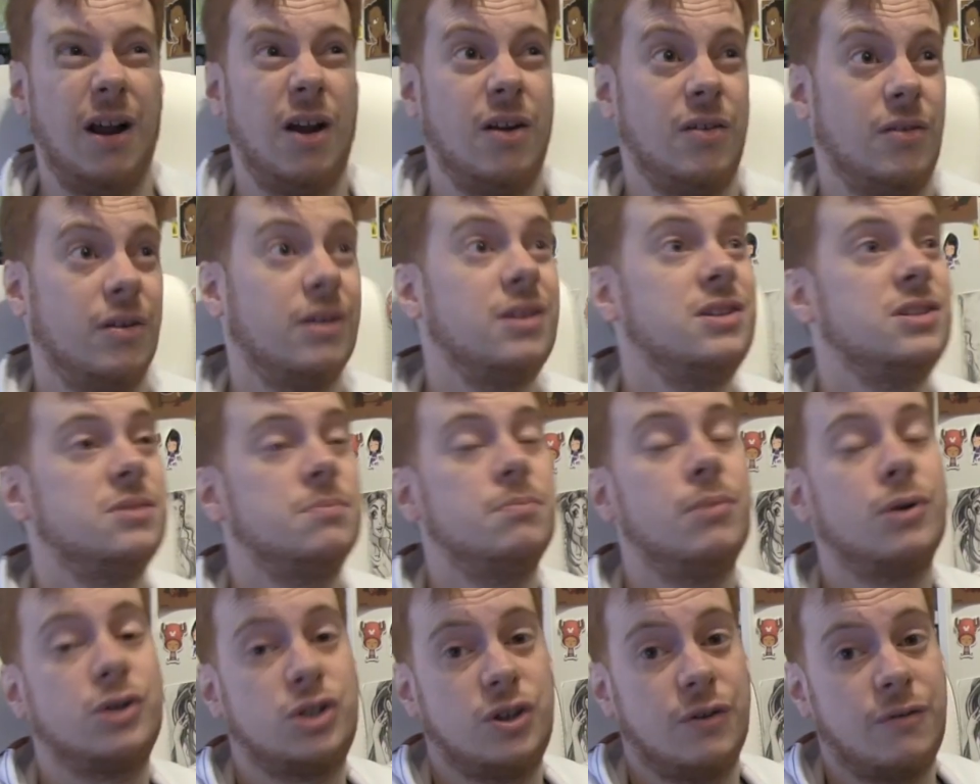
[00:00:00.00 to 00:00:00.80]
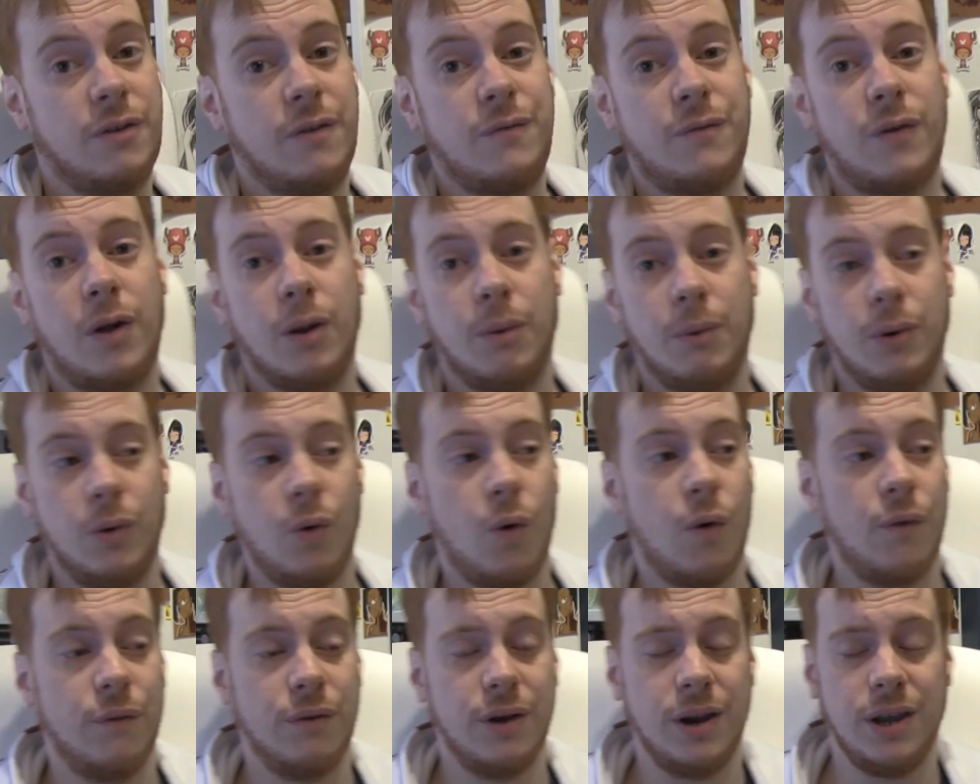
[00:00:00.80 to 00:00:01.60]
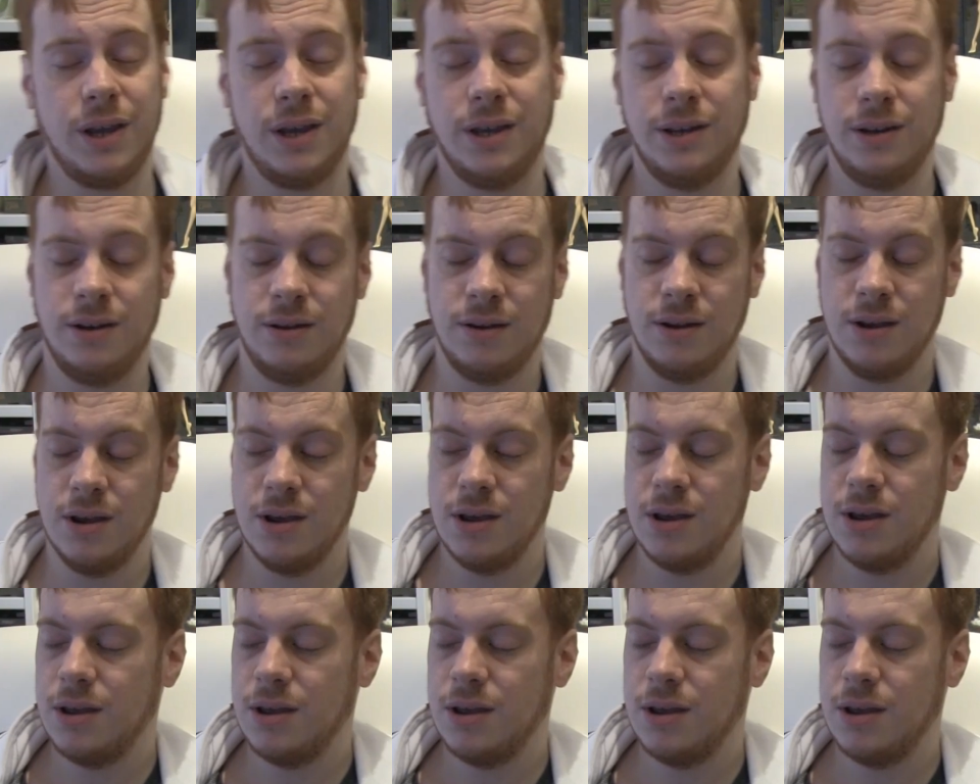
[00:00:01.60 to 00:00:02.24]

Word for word: at least much of a following over in